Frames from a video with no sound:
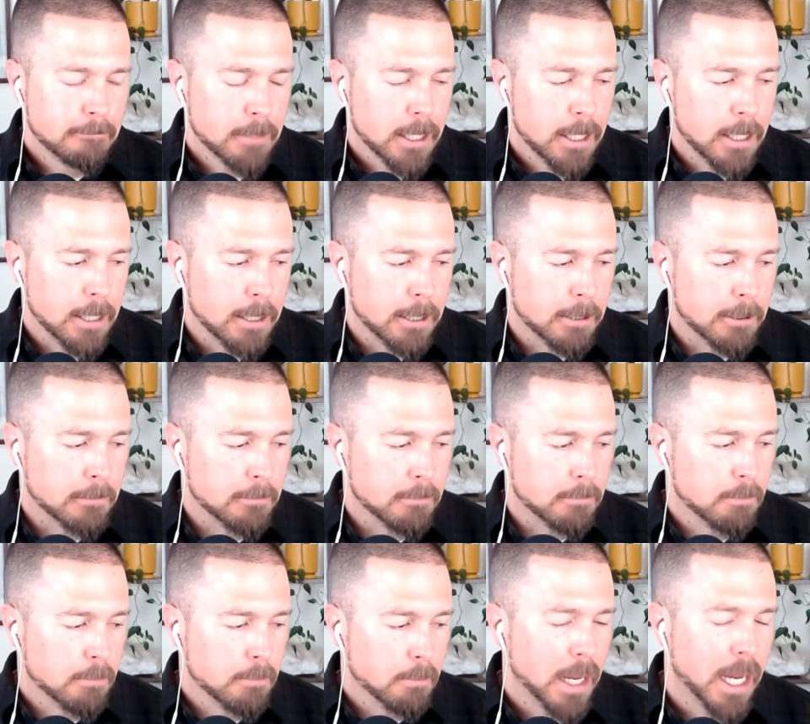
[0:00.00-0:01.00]
um,
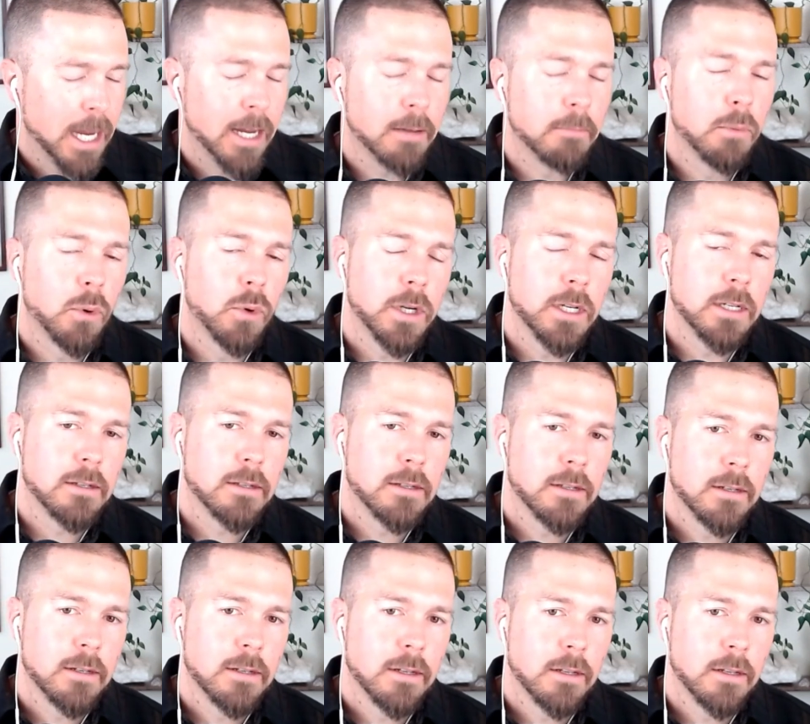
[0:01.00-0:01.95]
pain points